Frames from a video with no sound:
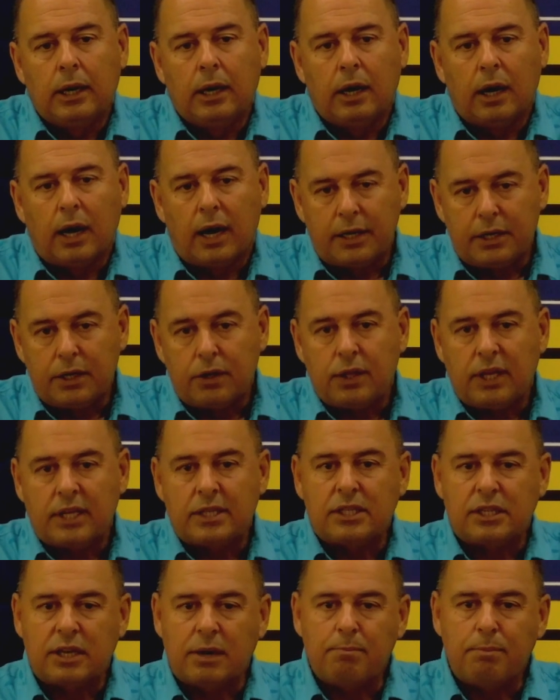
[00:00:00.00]
I know that
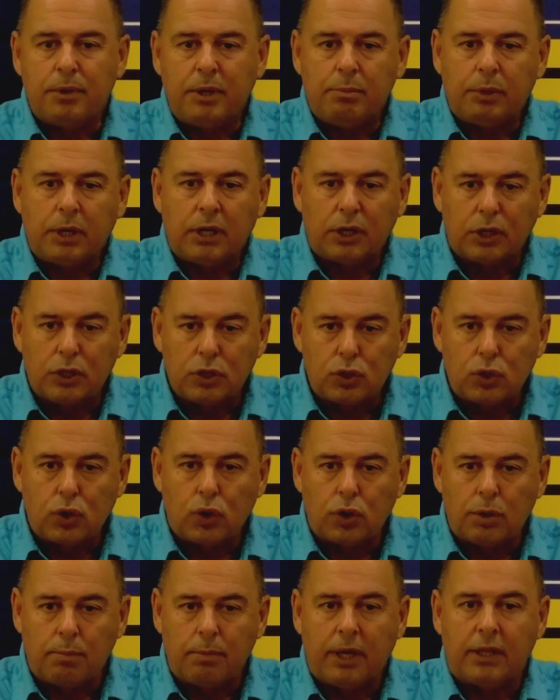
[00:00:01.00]
some people are
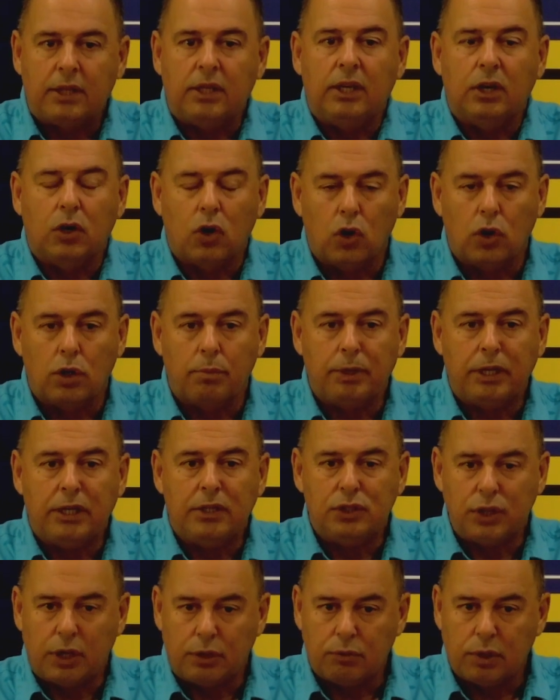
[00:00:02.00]
concerned about the economy
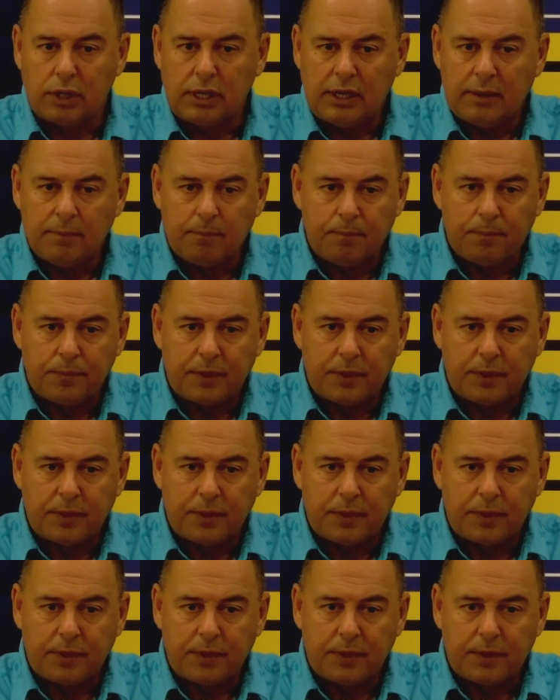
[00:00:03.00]
generally